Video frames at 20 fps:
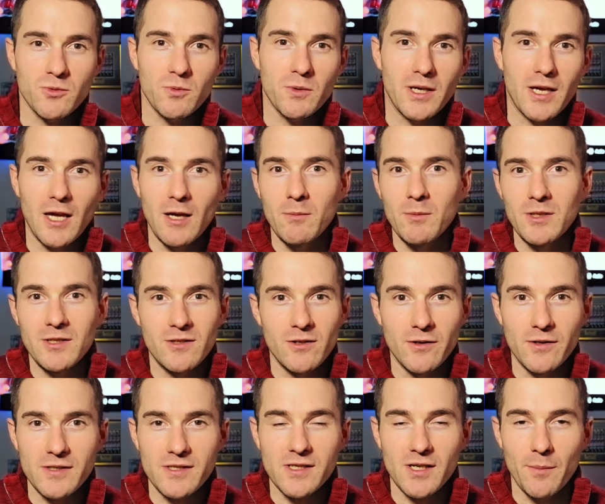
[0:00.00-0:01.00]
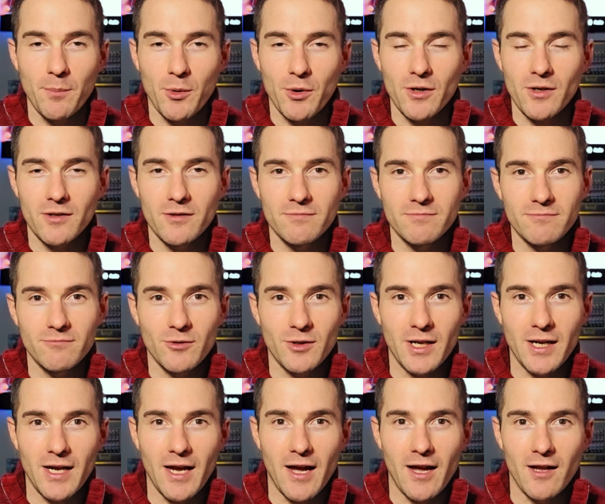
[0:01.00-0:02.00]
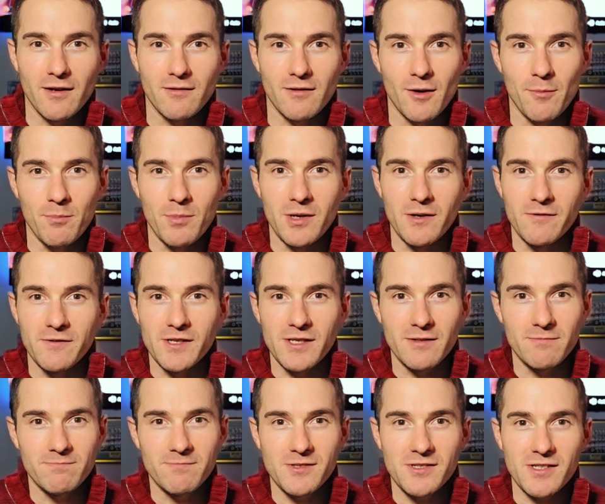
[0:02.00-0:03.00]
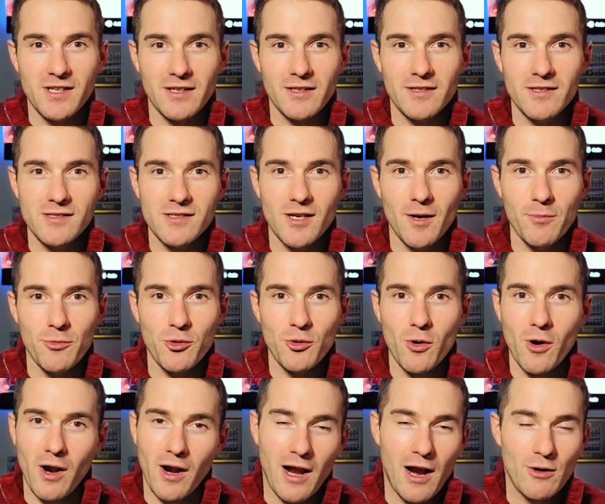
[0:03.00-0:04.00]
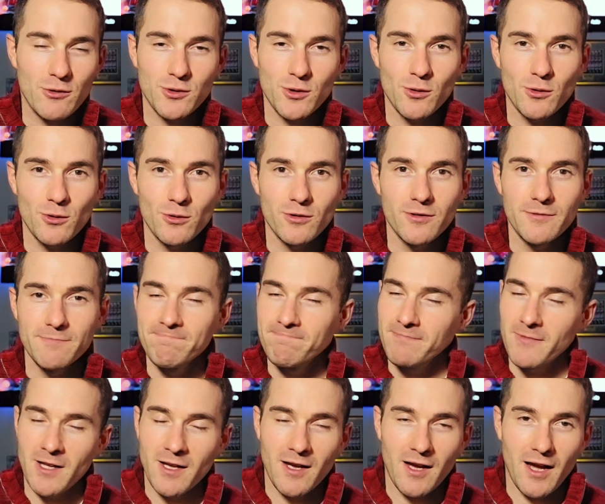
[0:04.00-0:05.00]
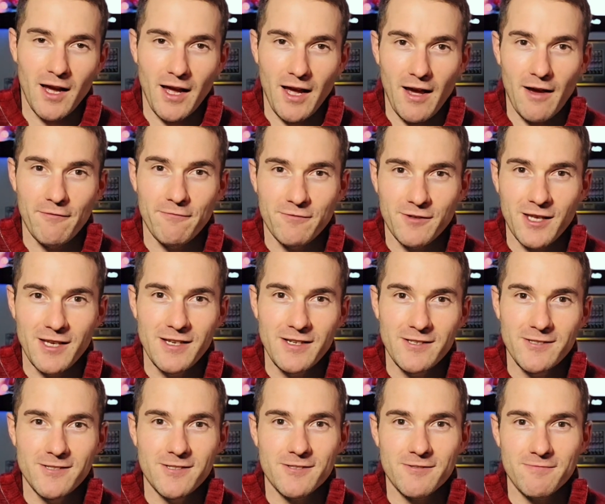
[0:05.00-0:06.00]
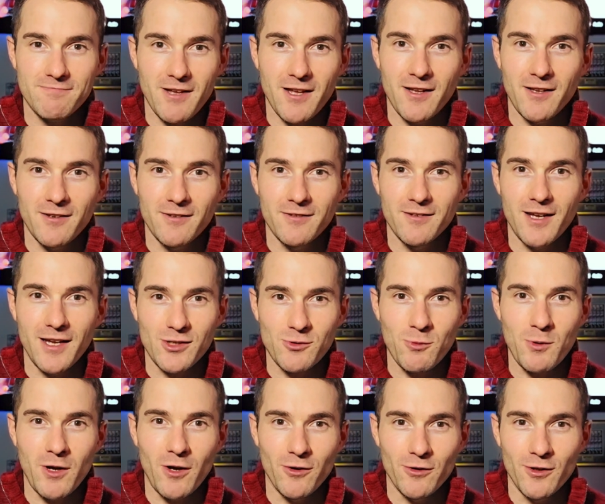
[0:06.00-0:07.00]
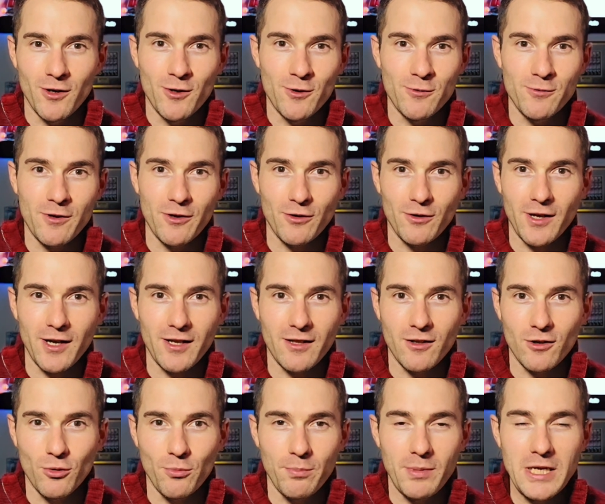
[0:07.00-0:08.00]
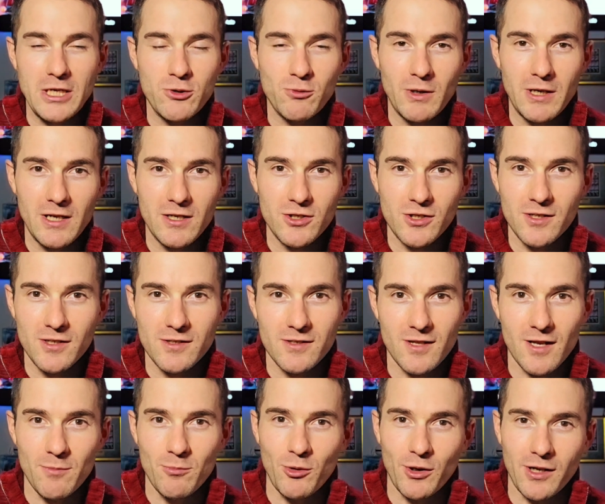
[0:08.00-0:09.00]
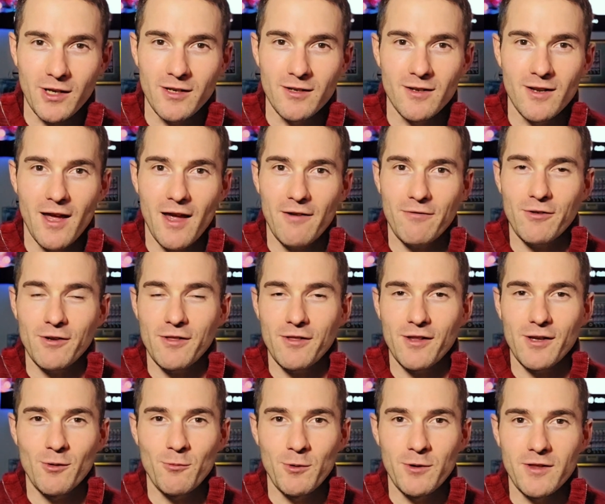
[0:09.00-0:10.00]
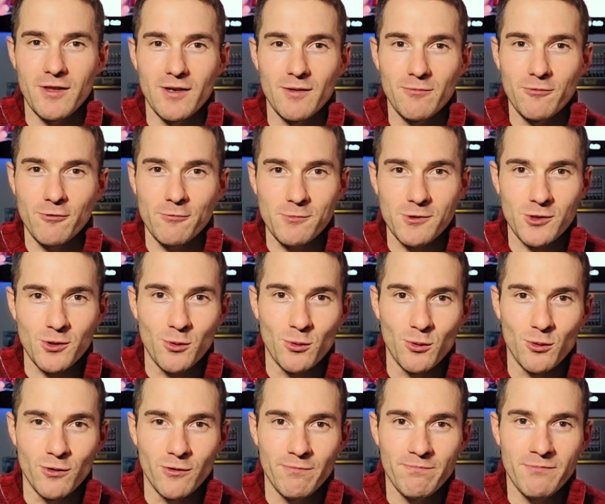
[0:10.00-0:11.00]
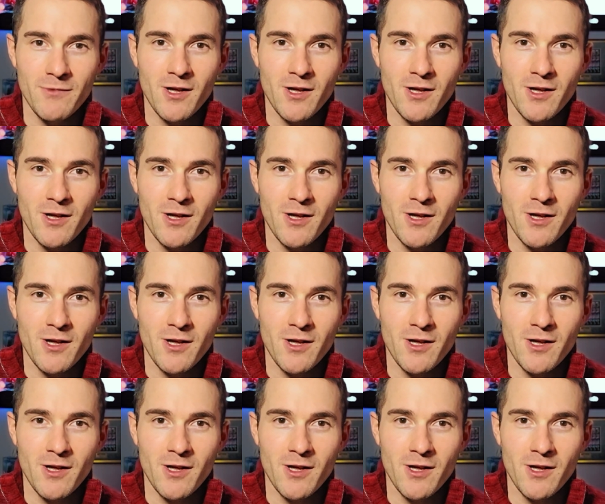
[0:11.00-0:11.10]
we came into December, we had a bit of a sickness come through our household. I have kids, and as we all know, they're like little petri dishes. They bring in everything with them from school.